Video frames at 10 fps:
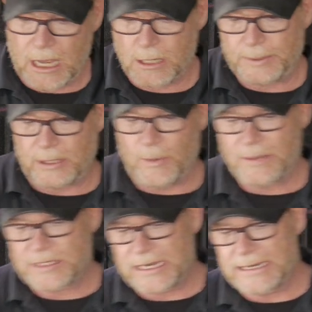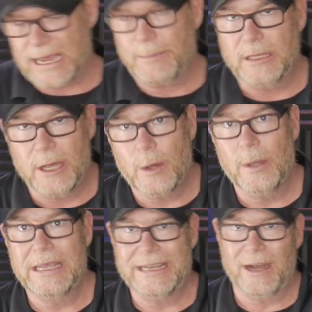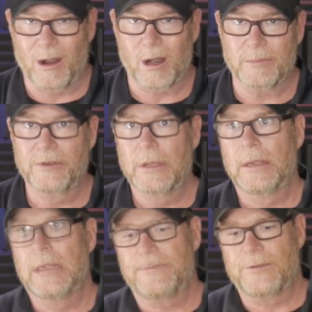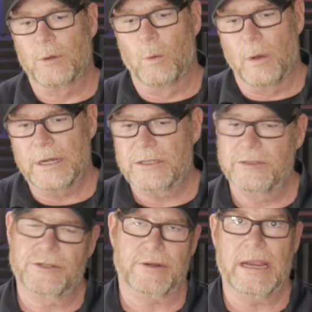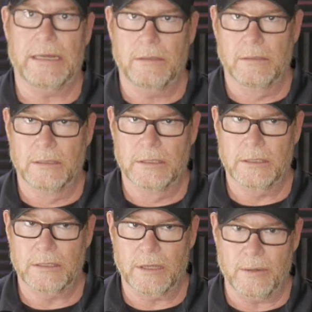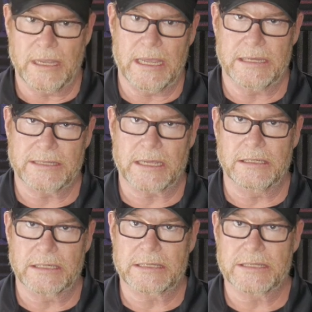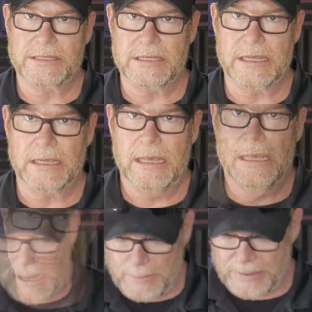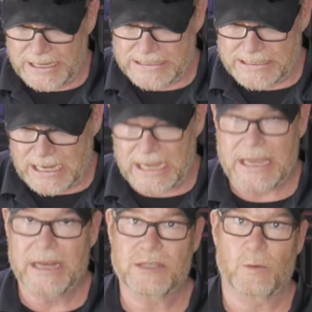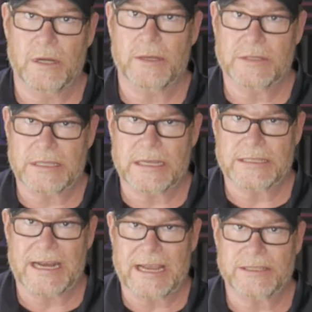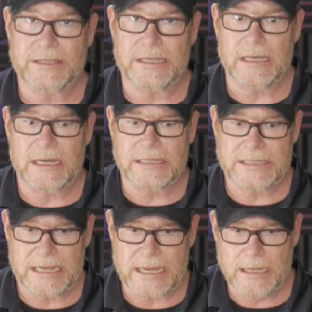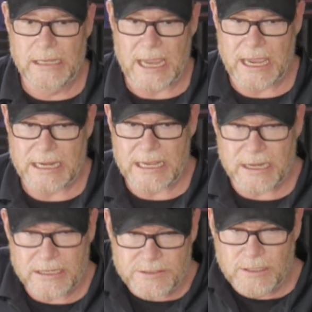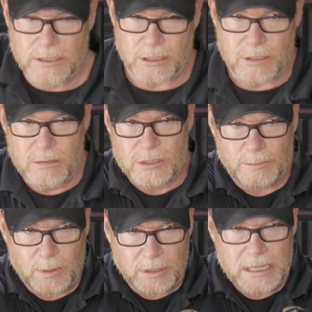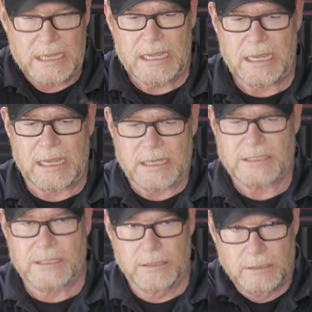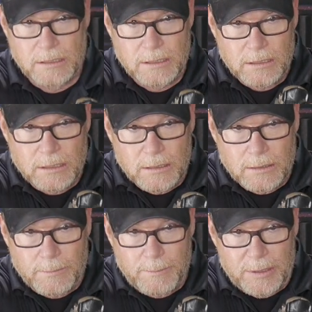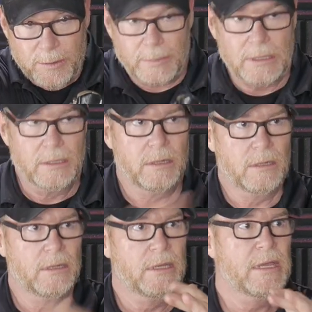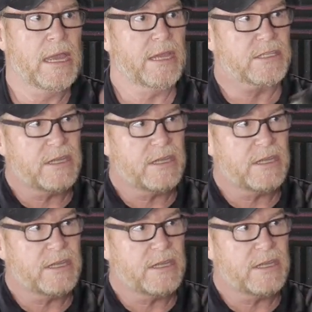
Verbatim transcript: I'm going to put the website down below. Hit arms. If you're wanting to train, go ahead and take a look at this thing. But uh, it is one of those things that I actually uh, dig, and it is usable. It's boom. It's